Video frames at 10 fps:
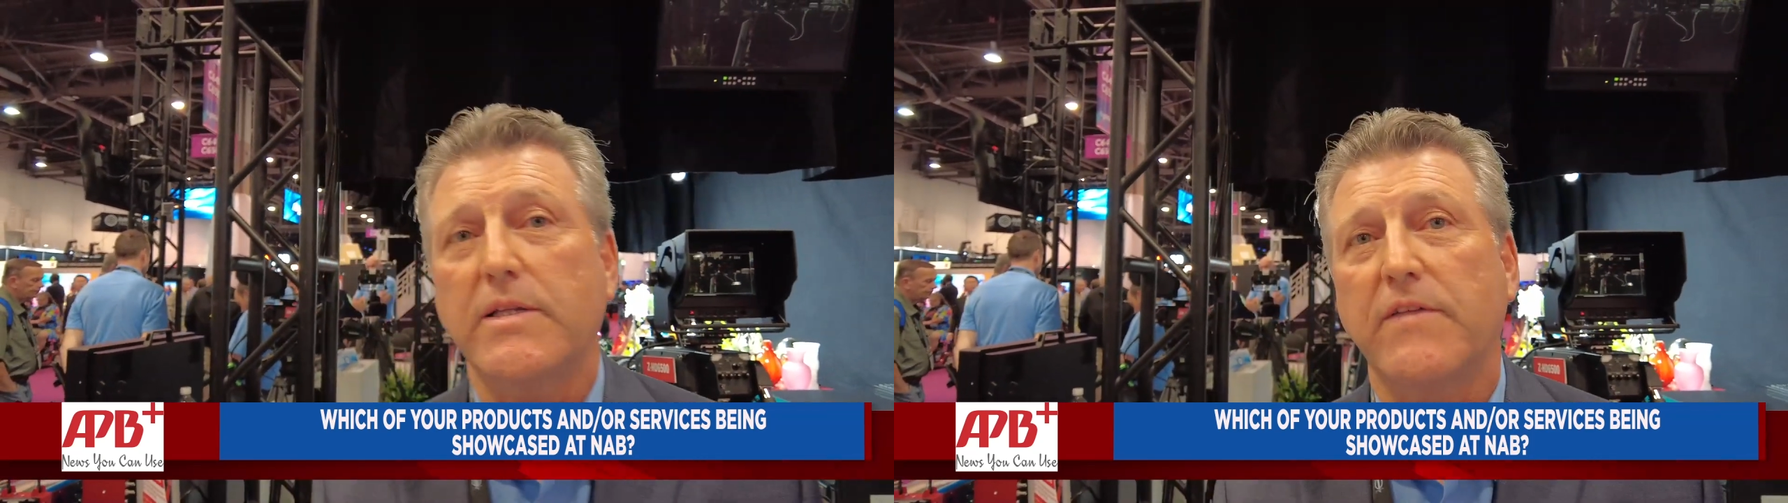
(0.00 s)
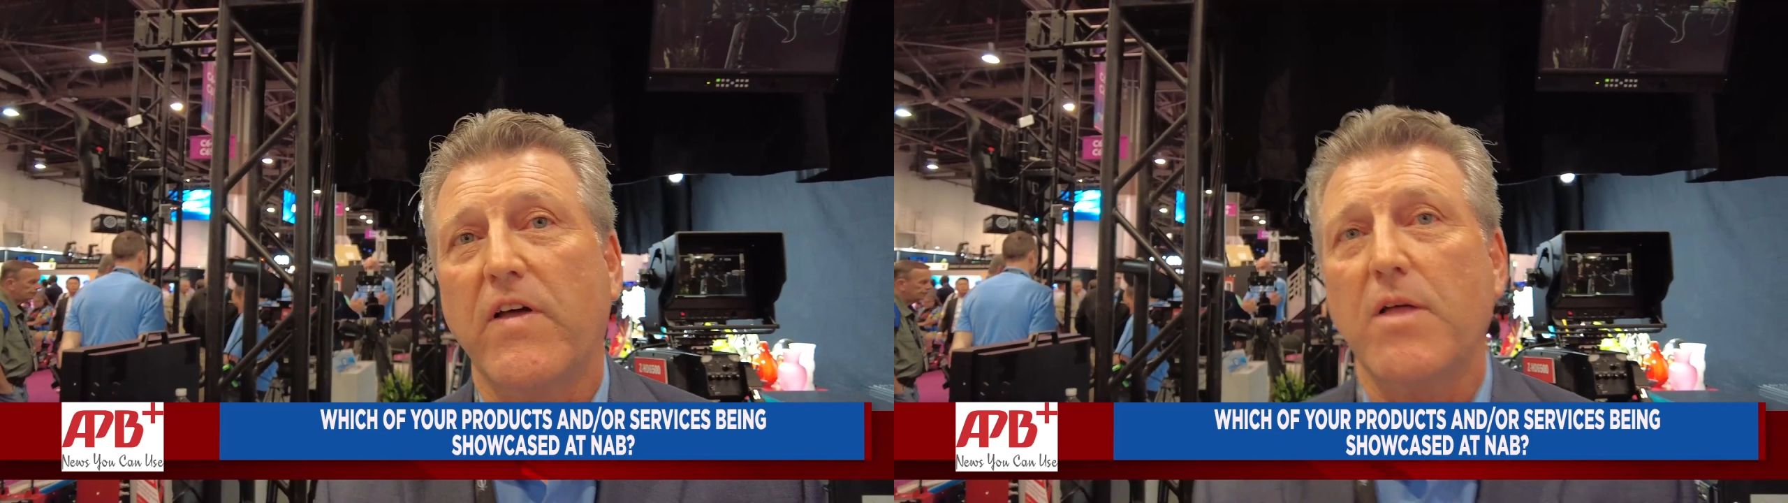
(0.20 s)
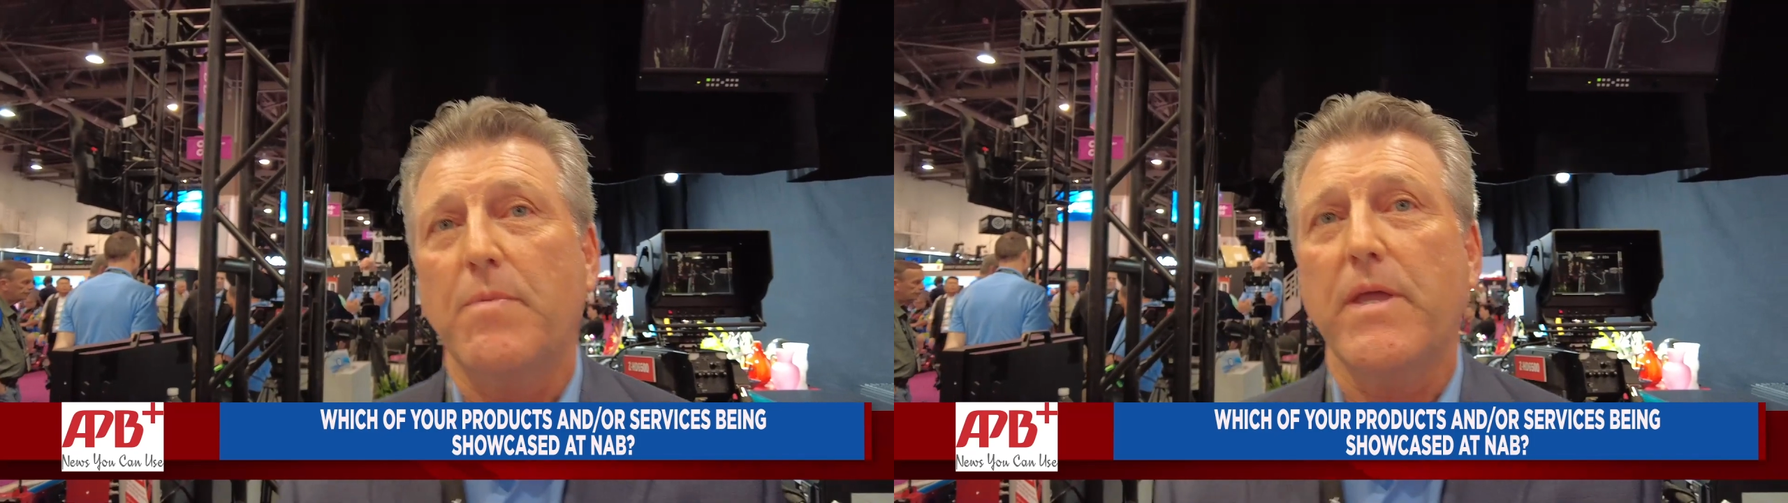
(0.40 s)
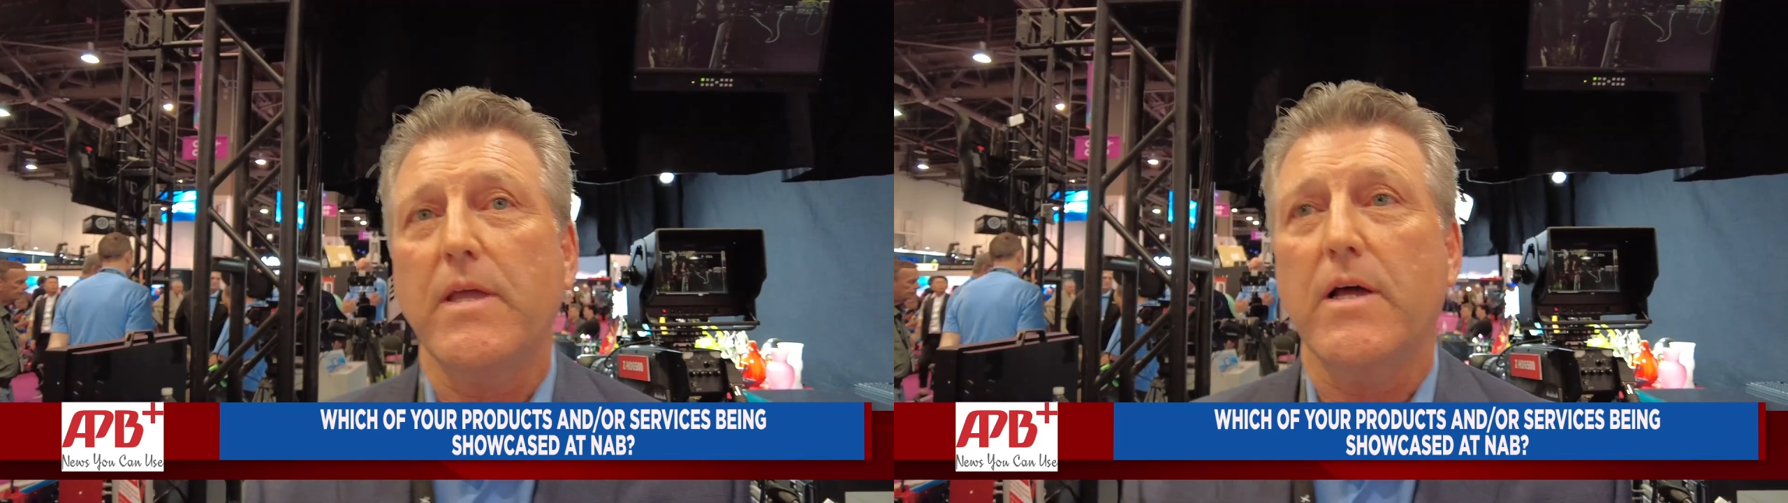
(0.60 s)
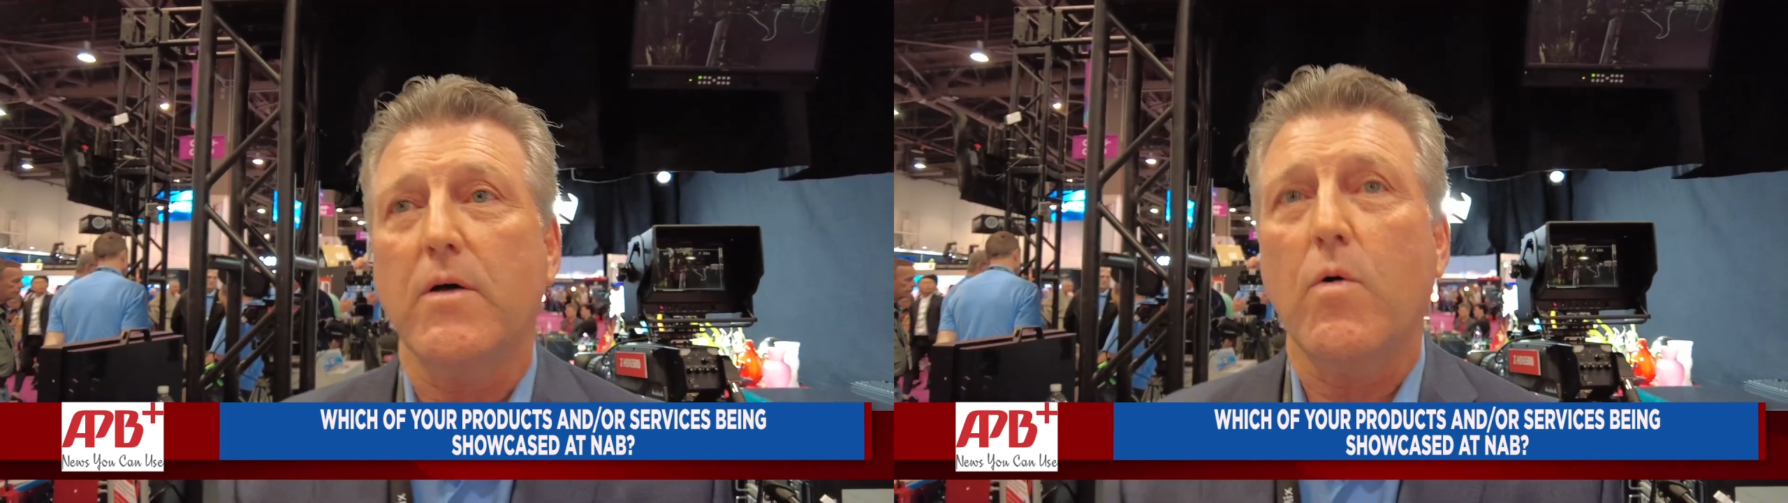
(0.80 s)

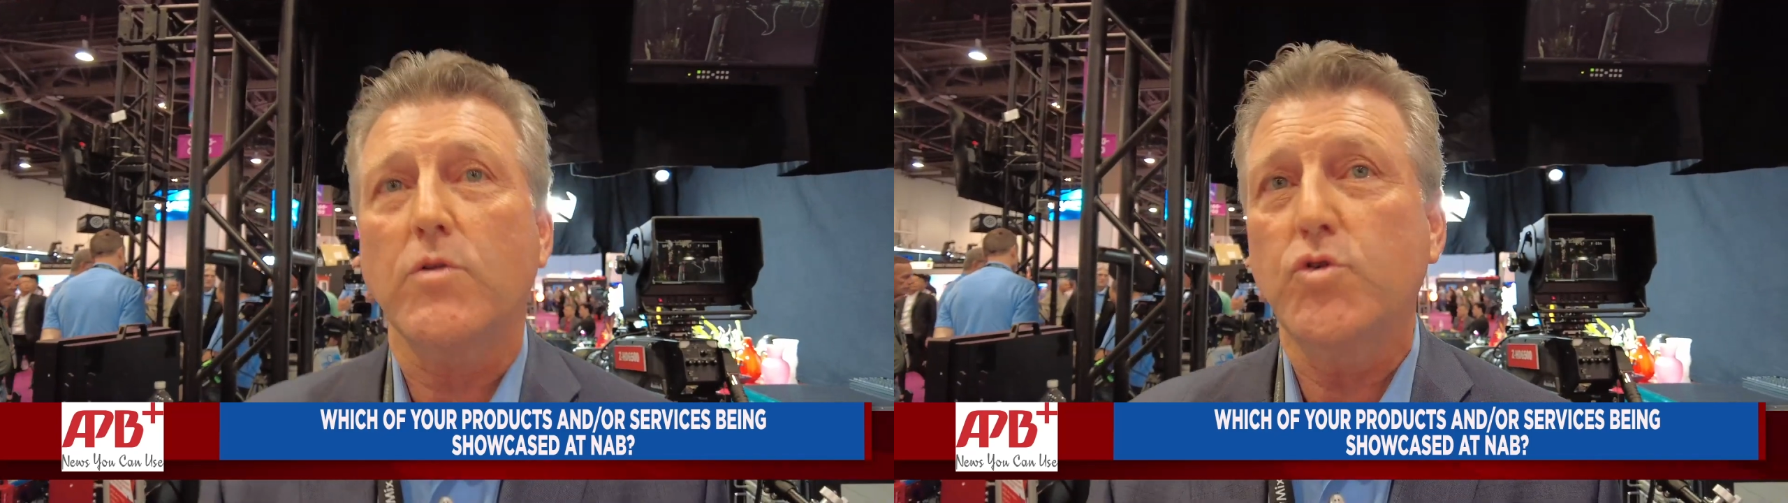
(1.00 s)
developing all